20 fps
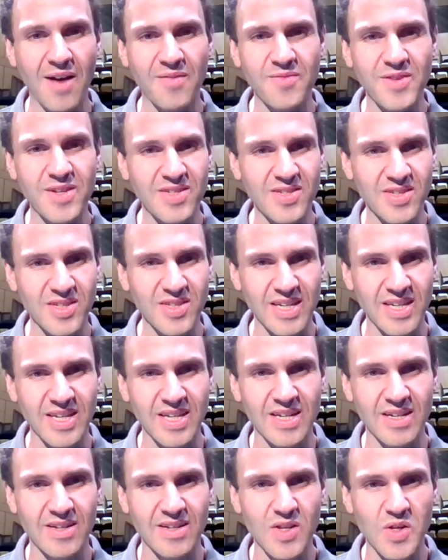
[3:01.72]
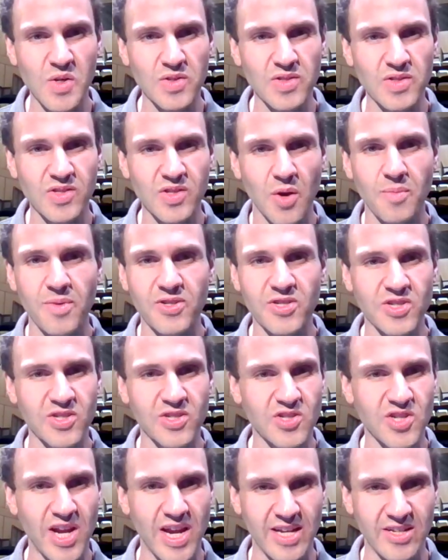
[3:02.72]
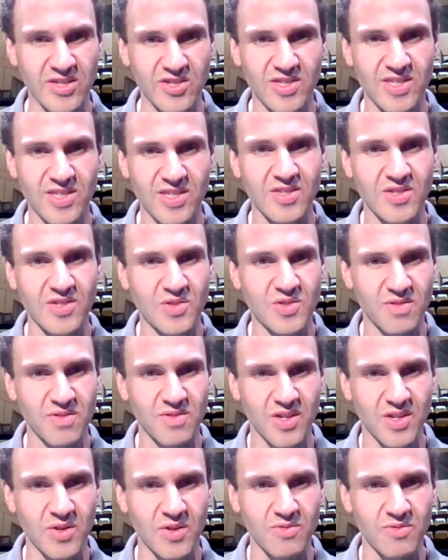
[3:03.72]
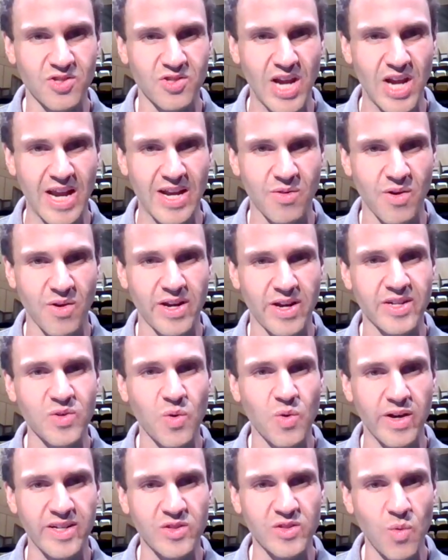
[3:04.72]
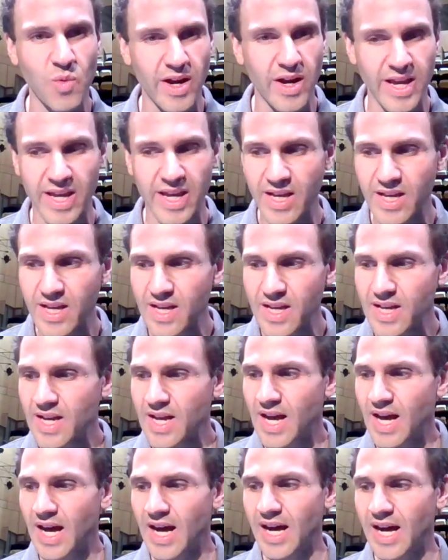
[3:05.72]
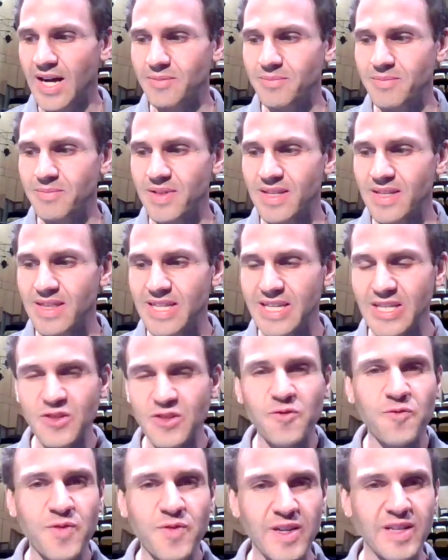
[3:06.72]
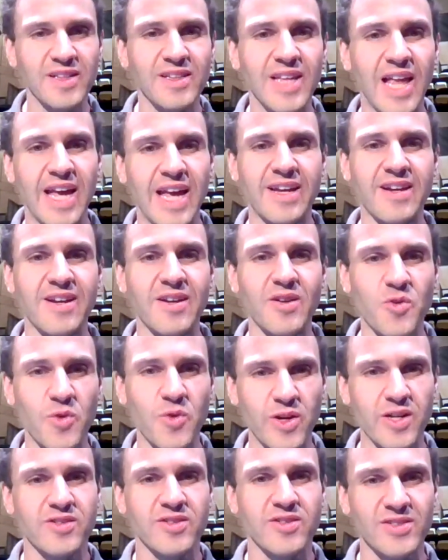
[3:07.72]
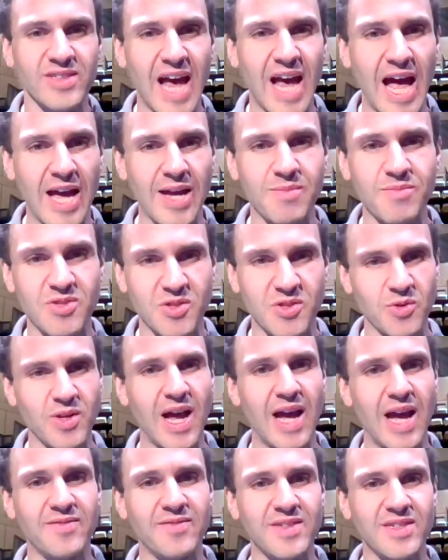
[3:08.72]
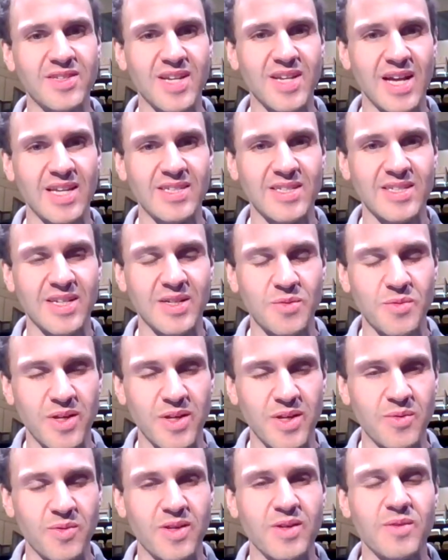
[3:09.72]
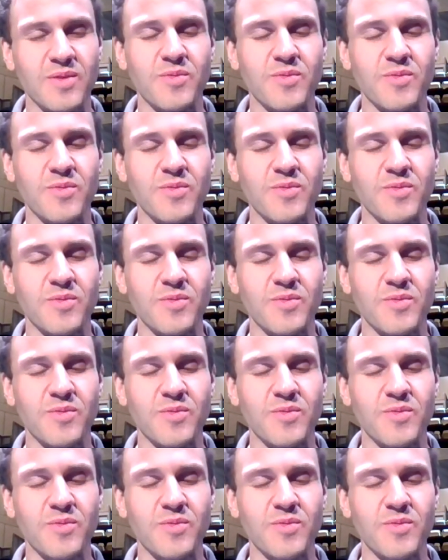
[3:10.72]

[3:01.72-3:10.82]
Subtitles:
Obviously, so much has changed since, January 2020. These feel like critical times. You and I have discussed it. We